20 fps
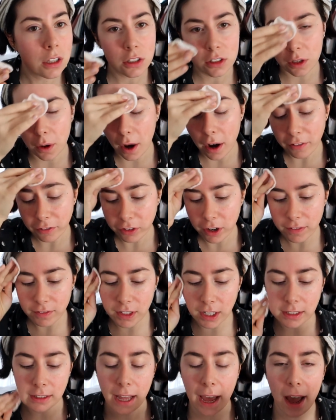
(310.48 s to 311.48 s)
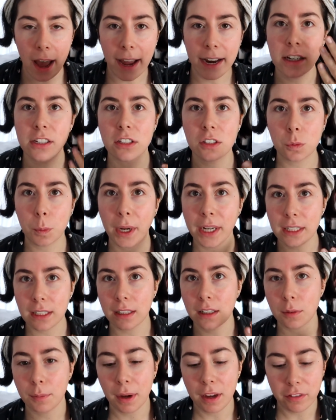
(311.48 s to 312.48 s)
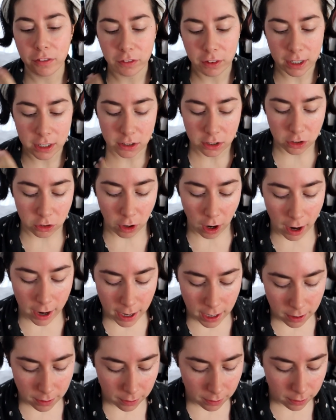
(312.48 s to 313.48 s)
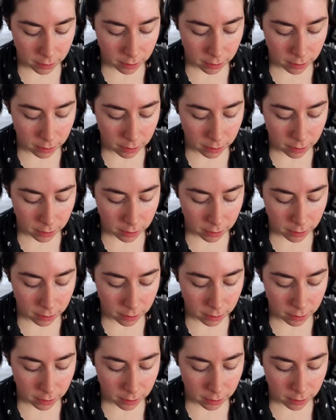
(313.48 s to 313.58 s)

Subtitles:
So after I've done that, I just wait a little bit for it to dry.